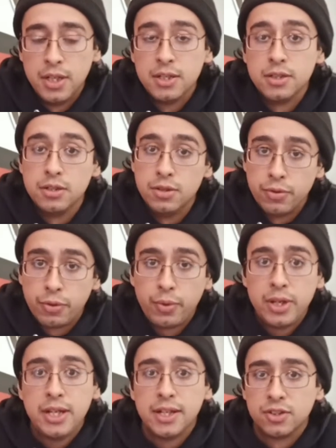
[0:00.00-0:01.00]
And you do
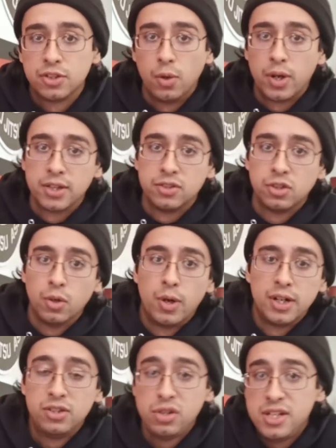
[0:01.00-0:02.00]
3, and so on
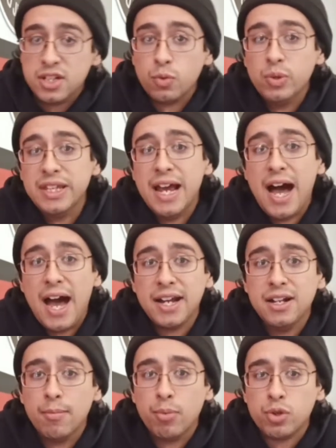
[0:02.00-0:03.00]
until you get to really high
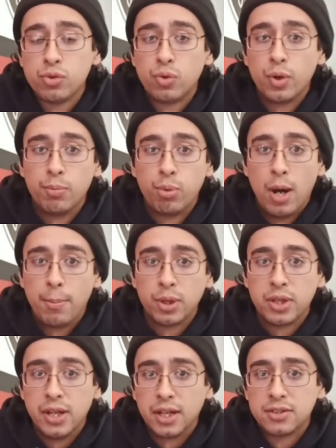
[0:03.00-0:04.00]
numbers throwing proper
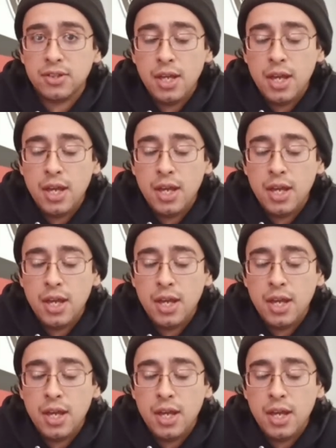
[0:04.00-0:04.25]
kicks.